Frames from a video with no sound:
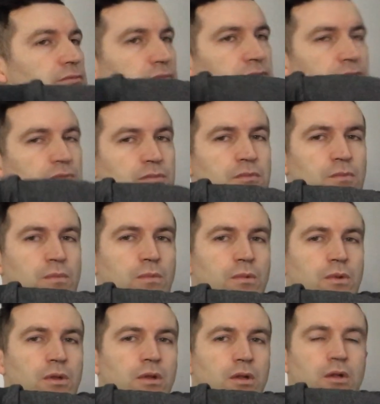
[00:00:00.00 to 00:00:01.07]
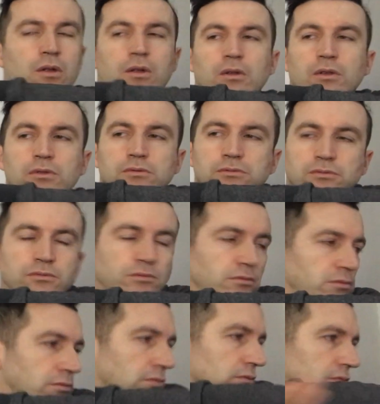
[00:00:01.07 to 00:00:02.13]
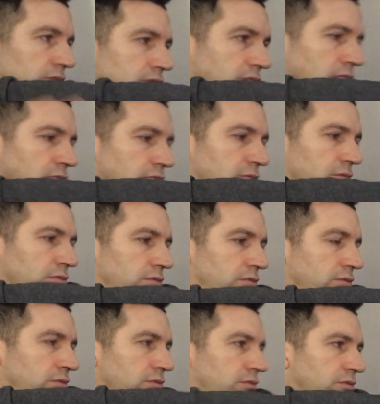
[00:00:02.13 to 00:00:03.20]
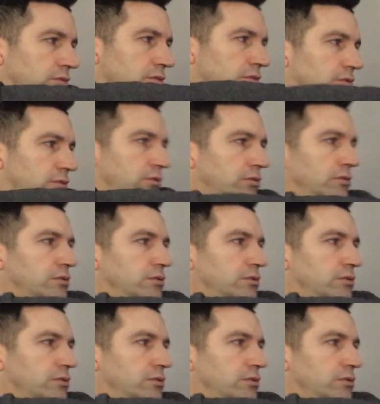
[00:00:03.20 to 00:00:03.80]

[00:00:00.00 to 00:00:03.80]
(not speaking)